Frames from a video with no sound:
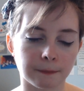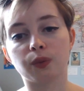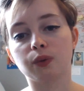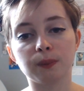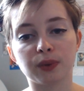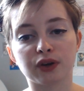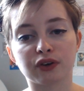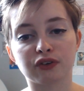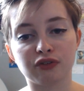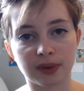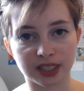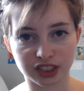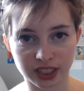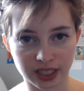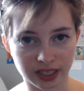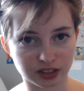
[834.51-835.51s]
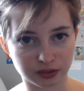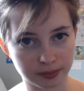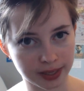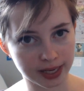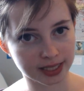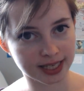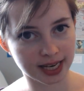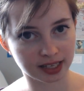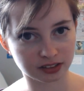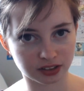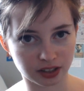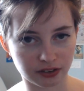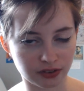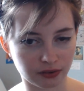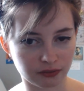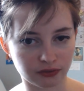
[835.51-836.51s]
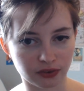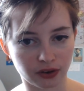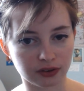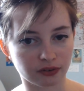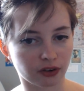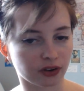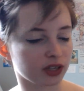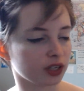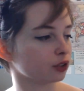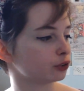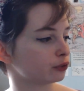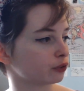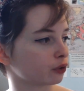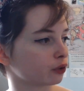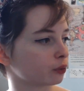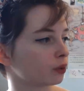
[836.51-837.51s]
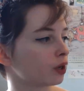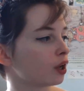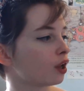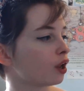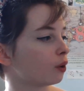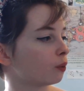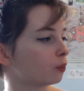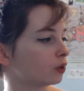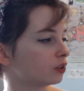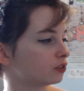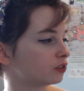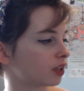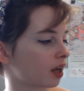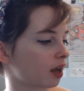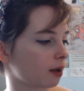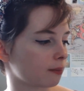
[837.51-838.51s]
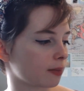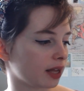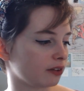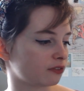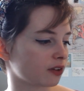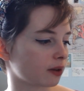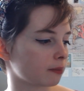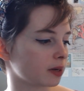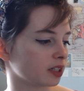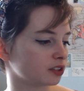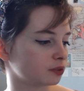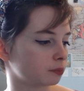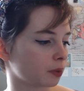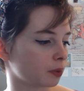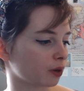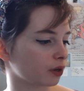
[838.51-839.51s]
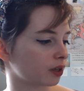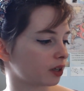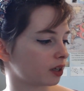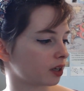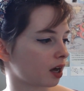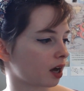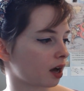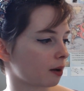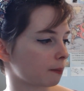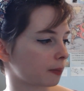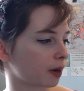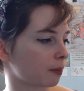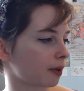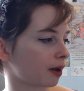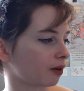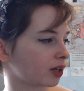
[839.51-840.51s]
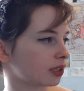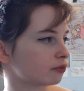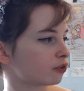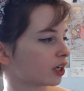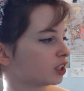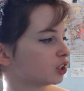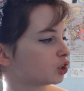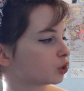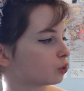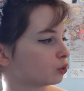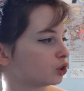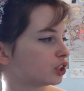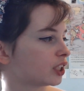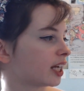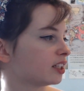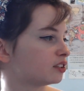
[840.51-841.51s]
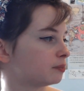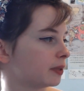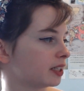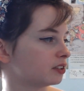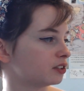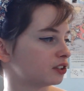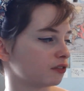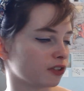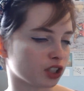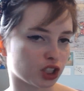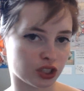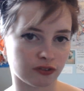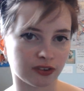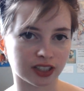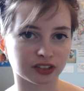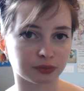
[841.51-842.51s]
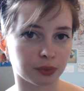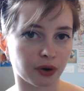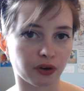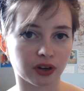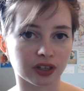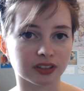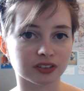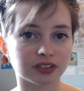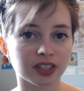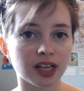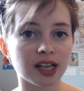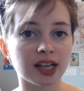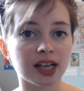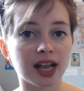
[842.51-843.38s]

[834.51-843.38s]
One book for my Shakespeare text I found very, very useful was a feminist book by Marilyn French called Shakespeare's Division of Experience,